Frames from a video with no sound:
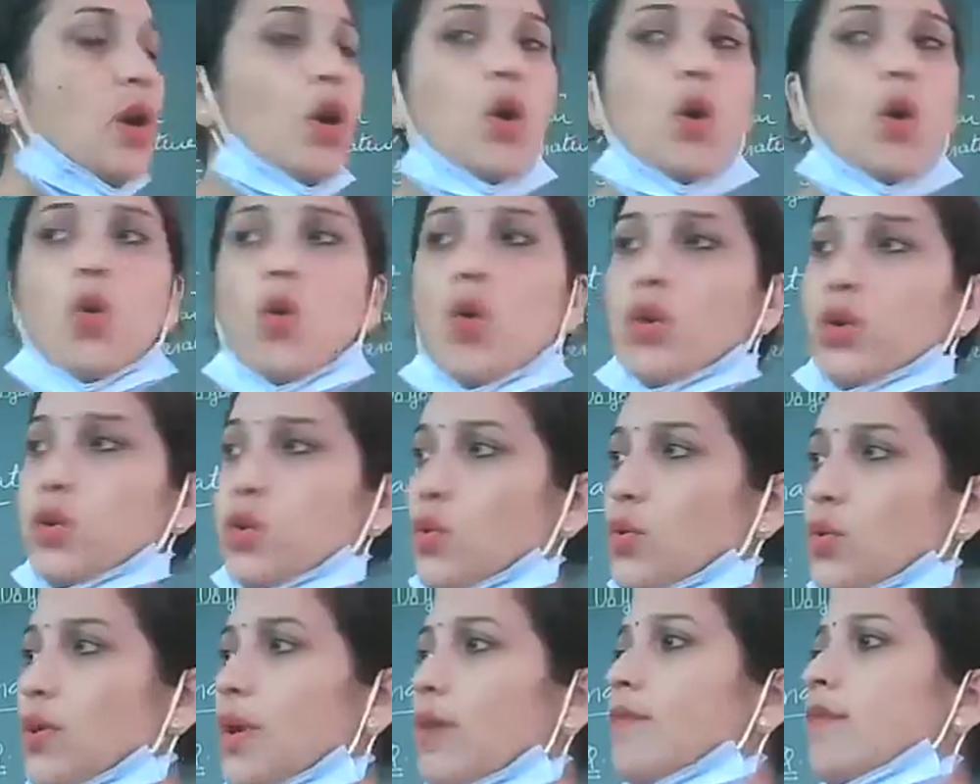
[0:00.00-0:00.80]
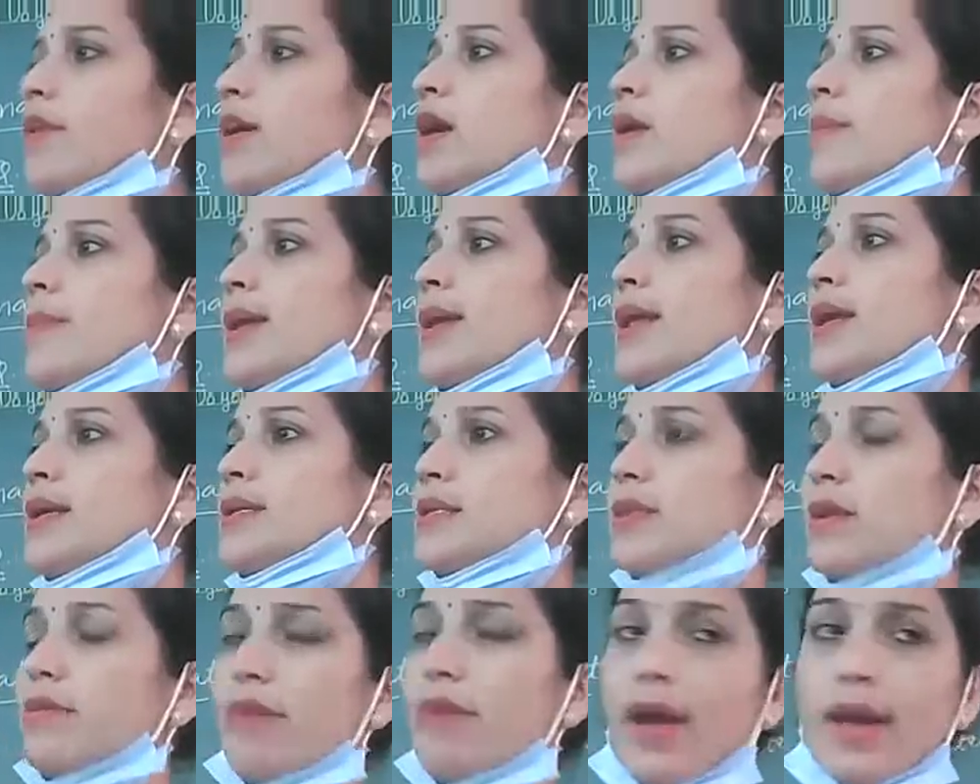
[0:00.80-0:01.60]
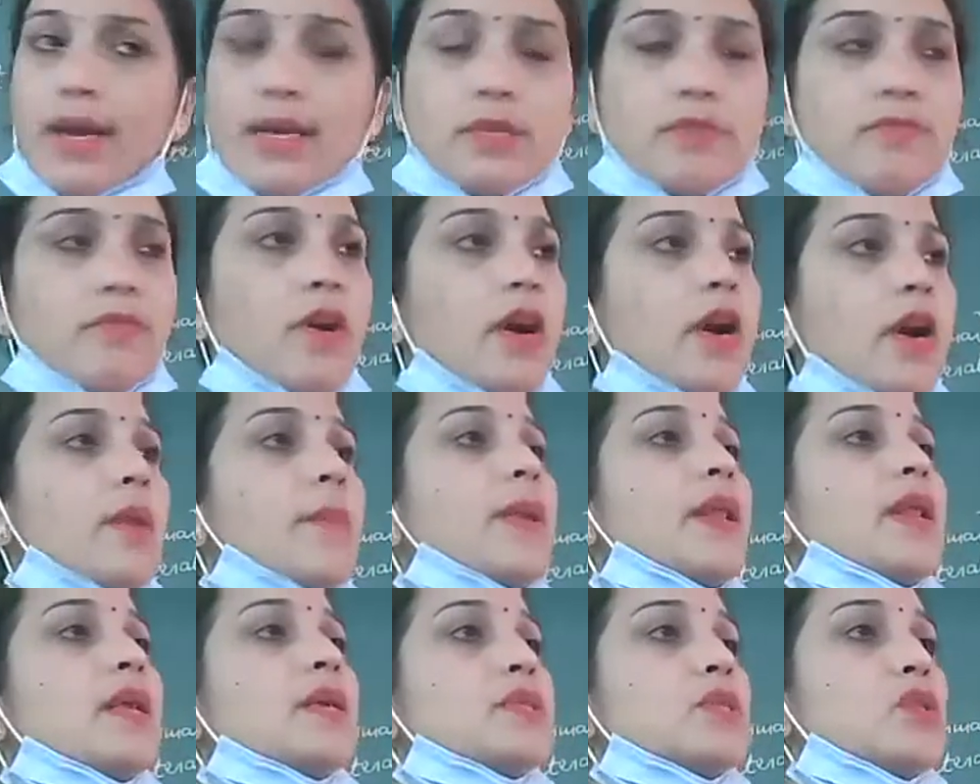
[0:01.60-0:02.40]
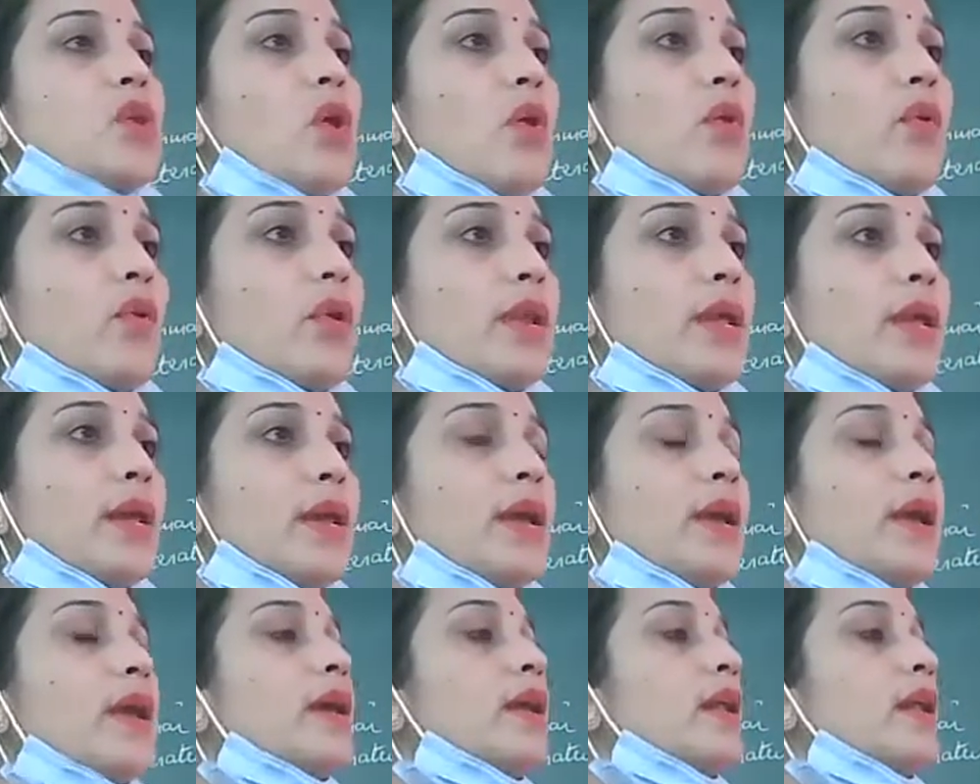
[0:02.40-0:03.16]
Go through the word meanings, revise word meanings thoroughly,